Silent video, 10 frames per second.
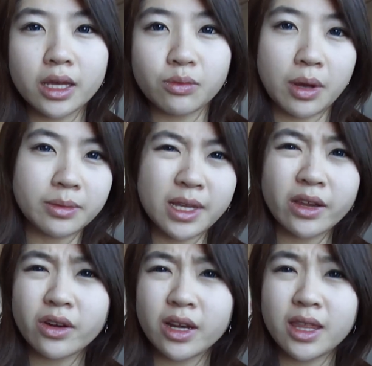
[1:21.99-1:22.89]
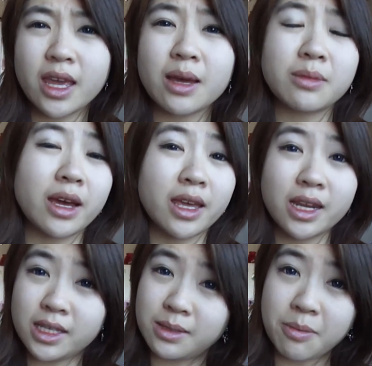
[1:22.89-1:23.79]
a website or anything. I'm not
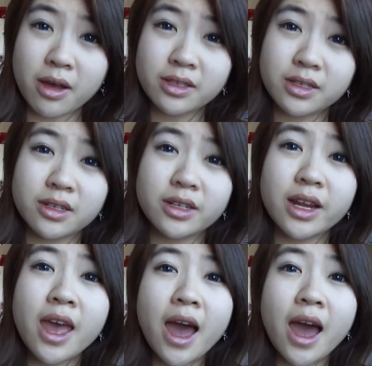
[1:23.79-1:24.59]
getting sponsored.